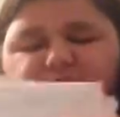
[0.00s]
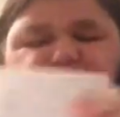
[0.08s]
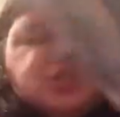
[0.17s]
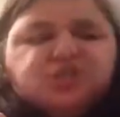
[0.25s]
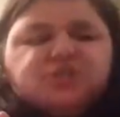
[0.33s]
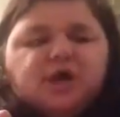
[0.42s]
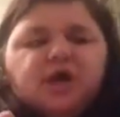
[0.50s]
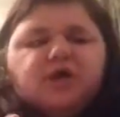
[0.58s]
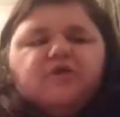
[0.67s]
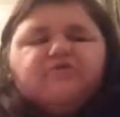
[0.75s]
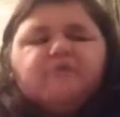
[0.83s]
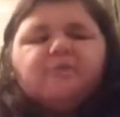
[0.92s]
vouchers that I
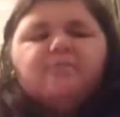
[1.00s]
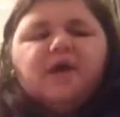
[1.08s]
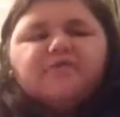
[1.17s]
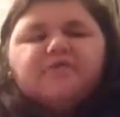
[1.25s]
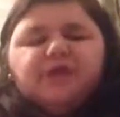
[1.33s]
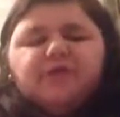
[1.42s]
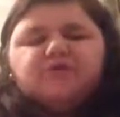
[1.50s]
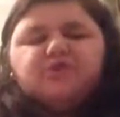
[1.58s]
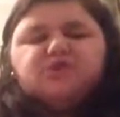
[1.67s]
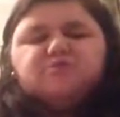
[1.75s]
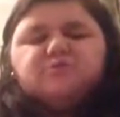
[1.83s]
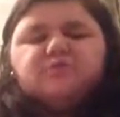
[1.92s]
got for my birthday and
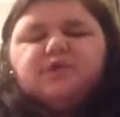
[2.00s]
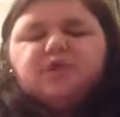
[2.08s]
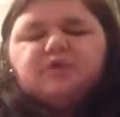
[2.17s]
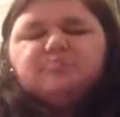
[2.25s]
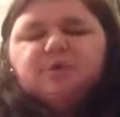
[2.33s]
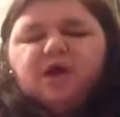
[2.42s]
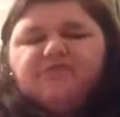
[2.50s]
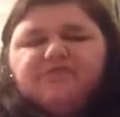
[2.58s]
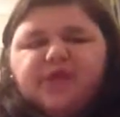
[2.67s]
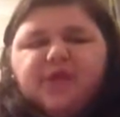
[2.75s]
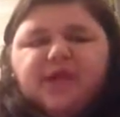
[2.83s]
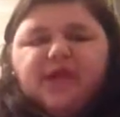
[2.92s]
Chris Lingo's
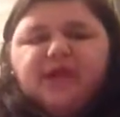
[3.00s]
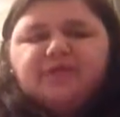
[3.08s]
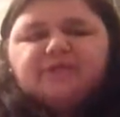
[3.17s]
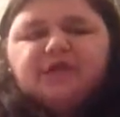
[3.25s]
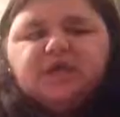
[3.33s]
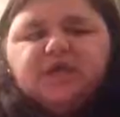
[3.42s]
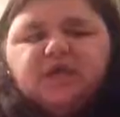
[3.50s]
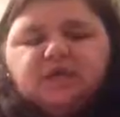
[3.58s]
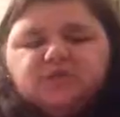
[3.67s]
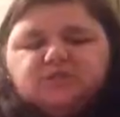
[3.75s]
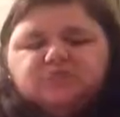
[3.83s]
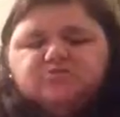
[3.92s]
birthday, and
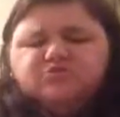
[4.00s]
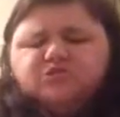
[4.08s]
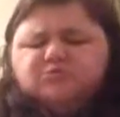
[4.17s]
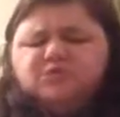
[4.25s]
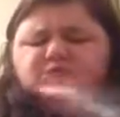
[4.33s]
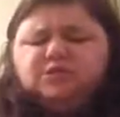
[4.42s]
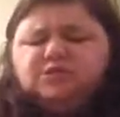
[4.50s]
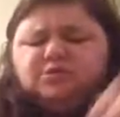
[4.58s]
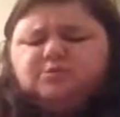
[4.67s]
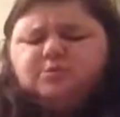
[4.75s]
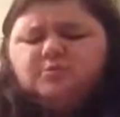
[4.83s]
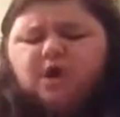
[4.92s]
Christmas, I think
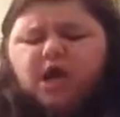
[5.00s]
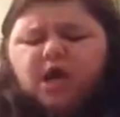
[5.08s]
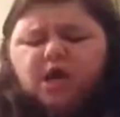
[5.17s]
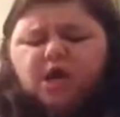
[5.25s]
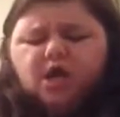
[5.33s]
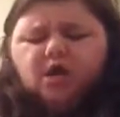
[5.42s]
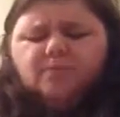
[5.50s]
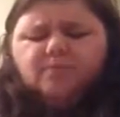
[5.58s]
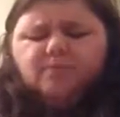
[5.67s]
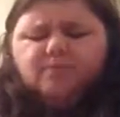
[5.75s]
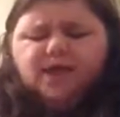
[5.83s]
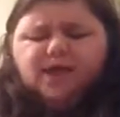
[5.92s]
some of them were.
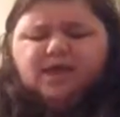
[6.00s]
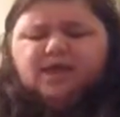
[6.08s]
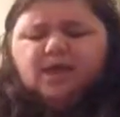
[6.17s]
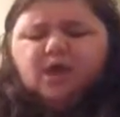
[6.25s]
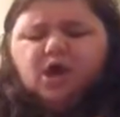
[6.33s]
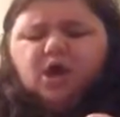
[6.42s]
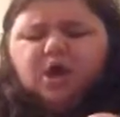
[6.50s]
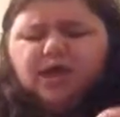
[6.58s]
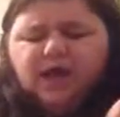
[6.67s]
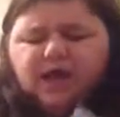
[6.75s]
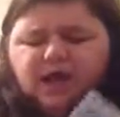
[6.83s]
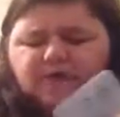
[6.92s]
And then I
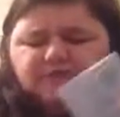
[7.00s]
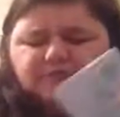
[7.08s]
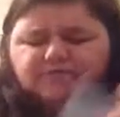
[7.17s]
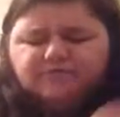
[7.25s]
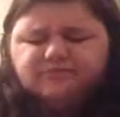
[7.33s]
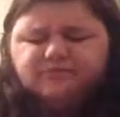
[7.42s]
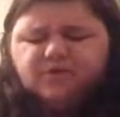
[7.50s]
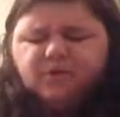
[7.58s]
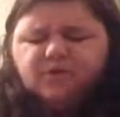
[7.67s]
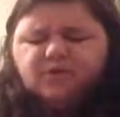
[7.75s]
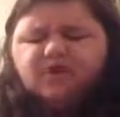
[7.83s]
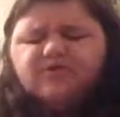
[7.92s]
have
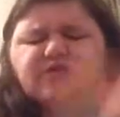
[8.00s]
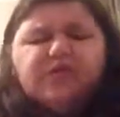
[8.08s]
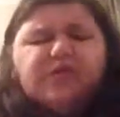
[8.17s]
one of